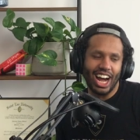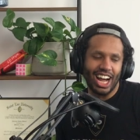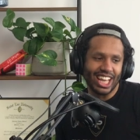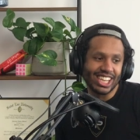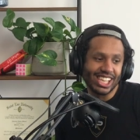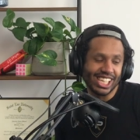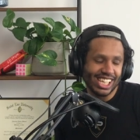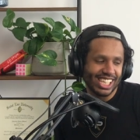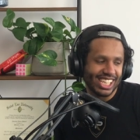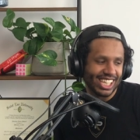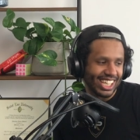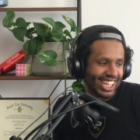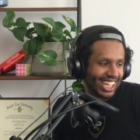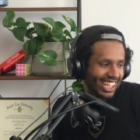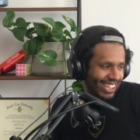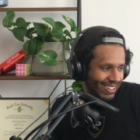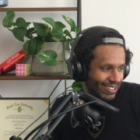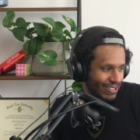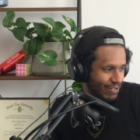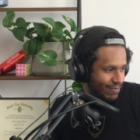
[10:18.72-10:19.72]
I think,
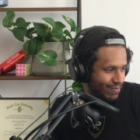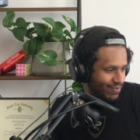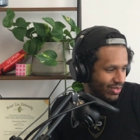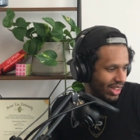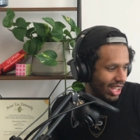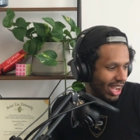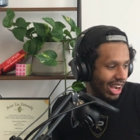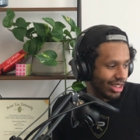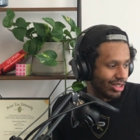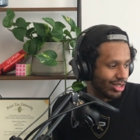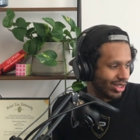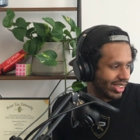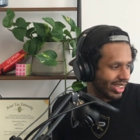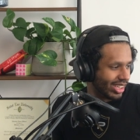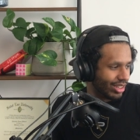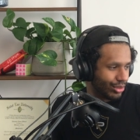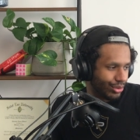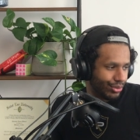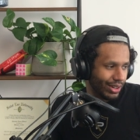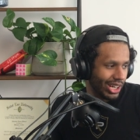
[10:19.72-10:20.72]
I do
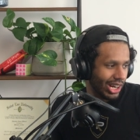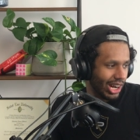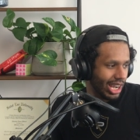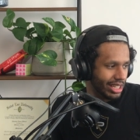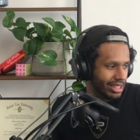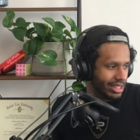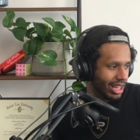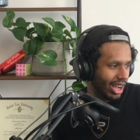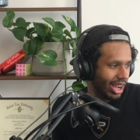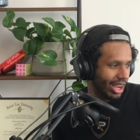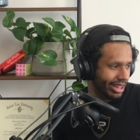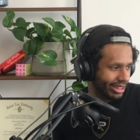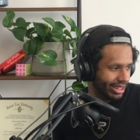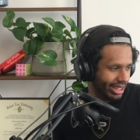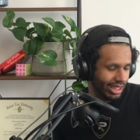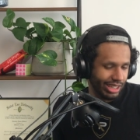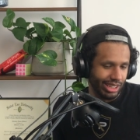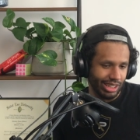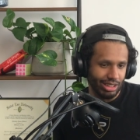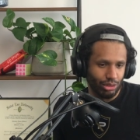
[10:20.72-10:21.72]
think it's fun. I I
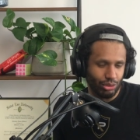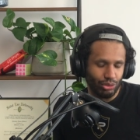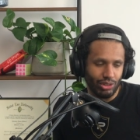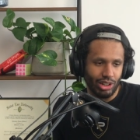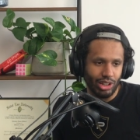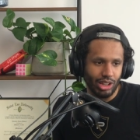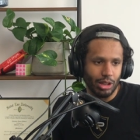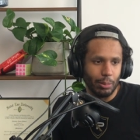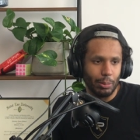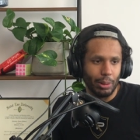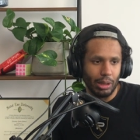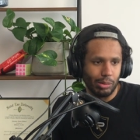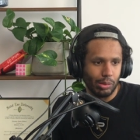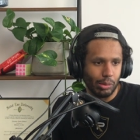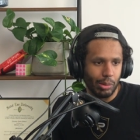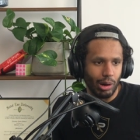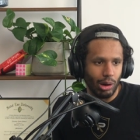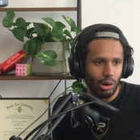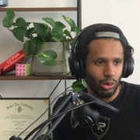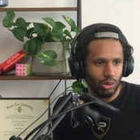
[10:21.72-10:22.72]
think it is funny that people
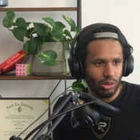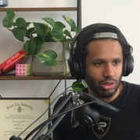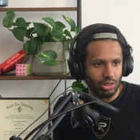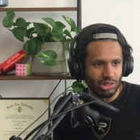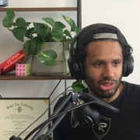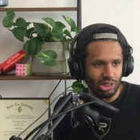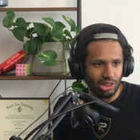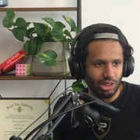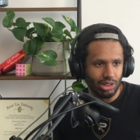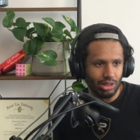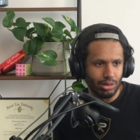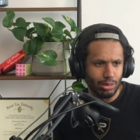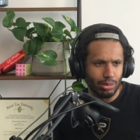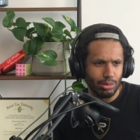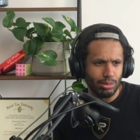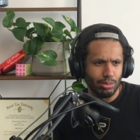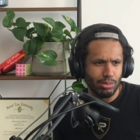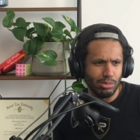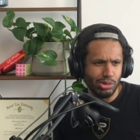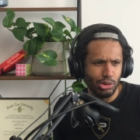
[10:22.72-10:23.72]
put onus on
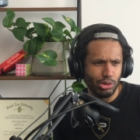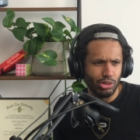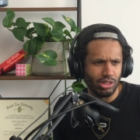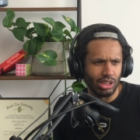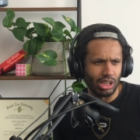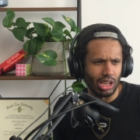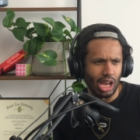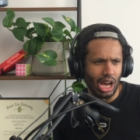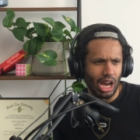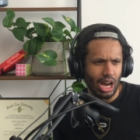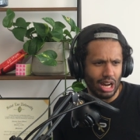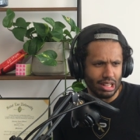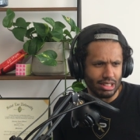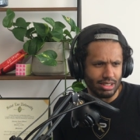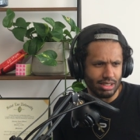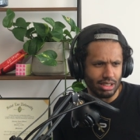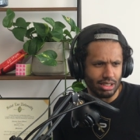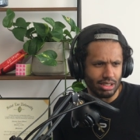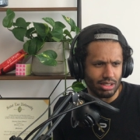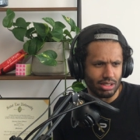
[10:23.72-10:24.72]
music
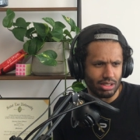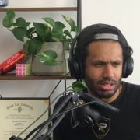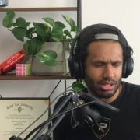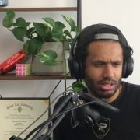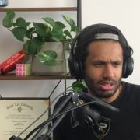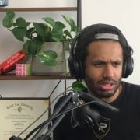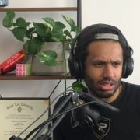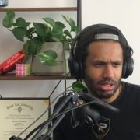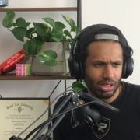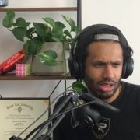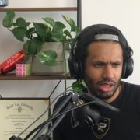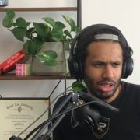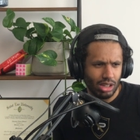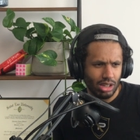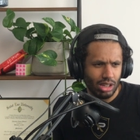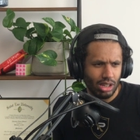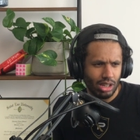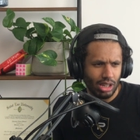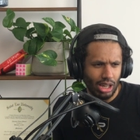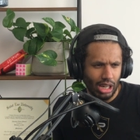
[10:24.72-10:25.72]
artists.
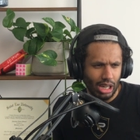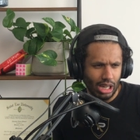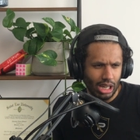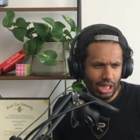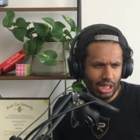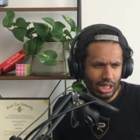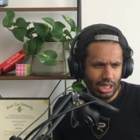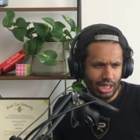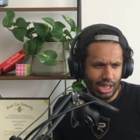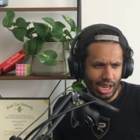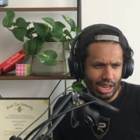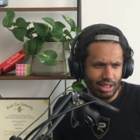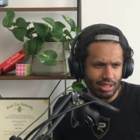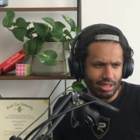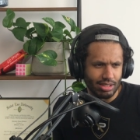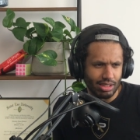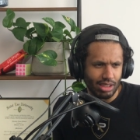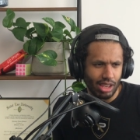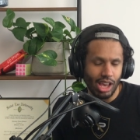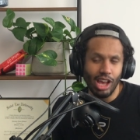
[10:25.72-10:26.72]
In
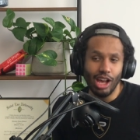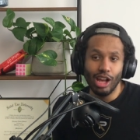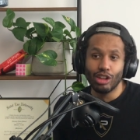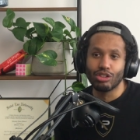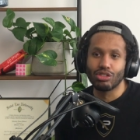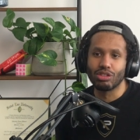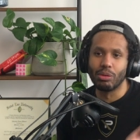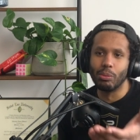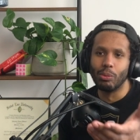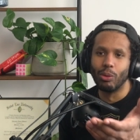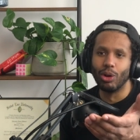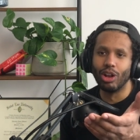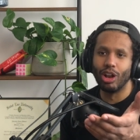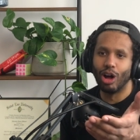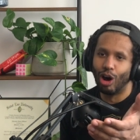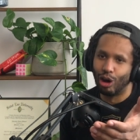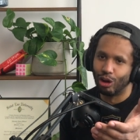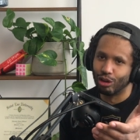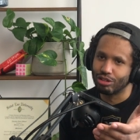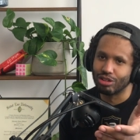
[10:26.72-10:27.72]
case someone,
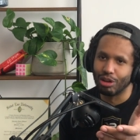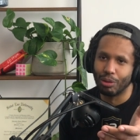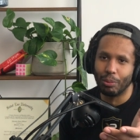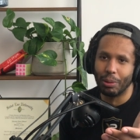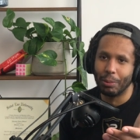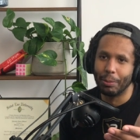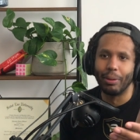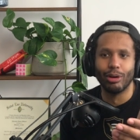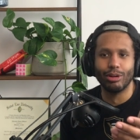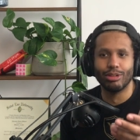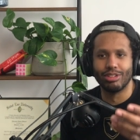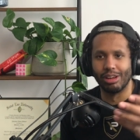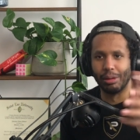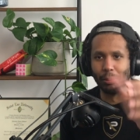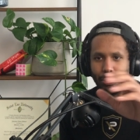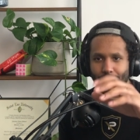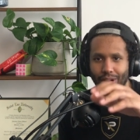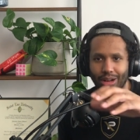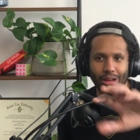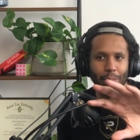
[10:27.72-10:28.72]
oh, someone posted a
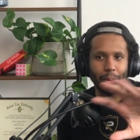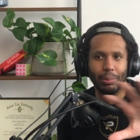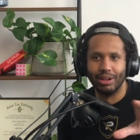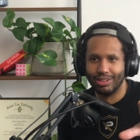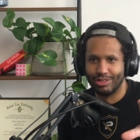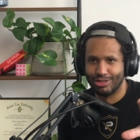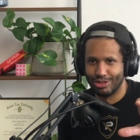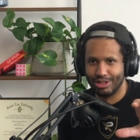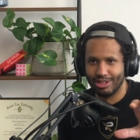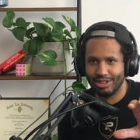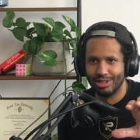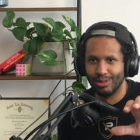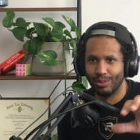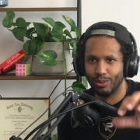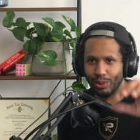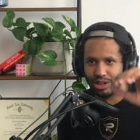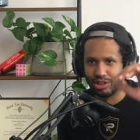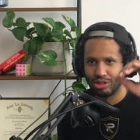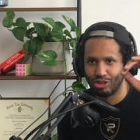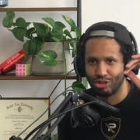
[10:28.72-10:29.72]
brilliant picture
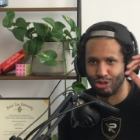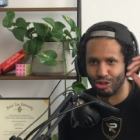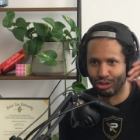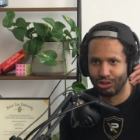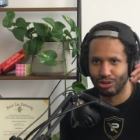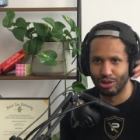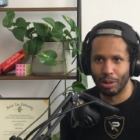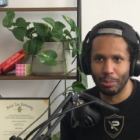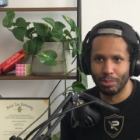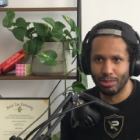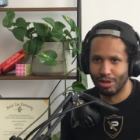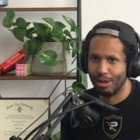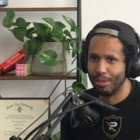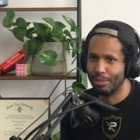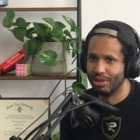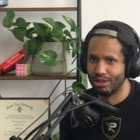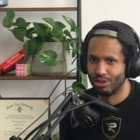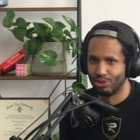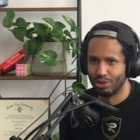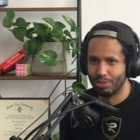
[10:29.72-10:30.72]
which just summed up
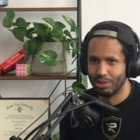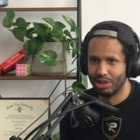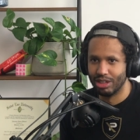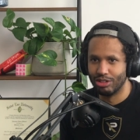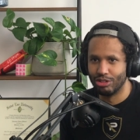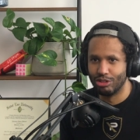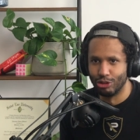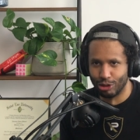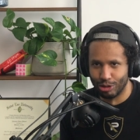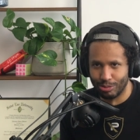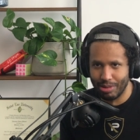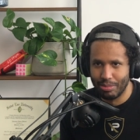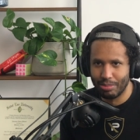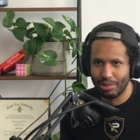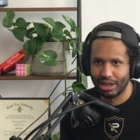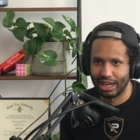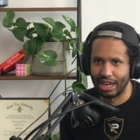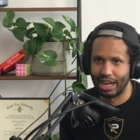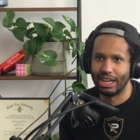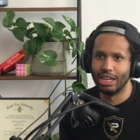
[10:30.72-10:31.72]
this for me. Do you
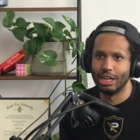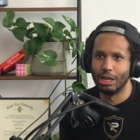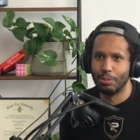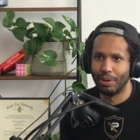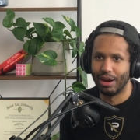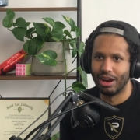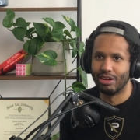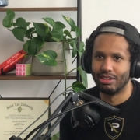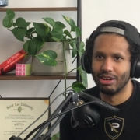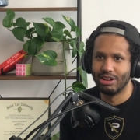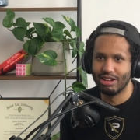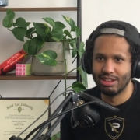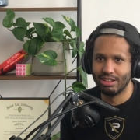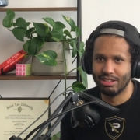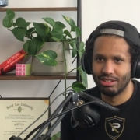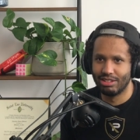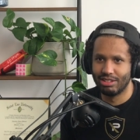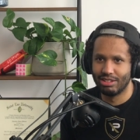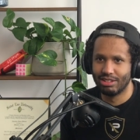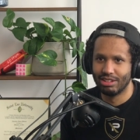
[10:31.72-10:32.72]
remember Katy
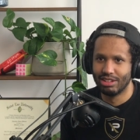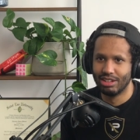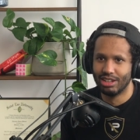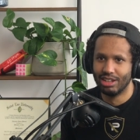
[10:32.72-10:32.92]
Perry's?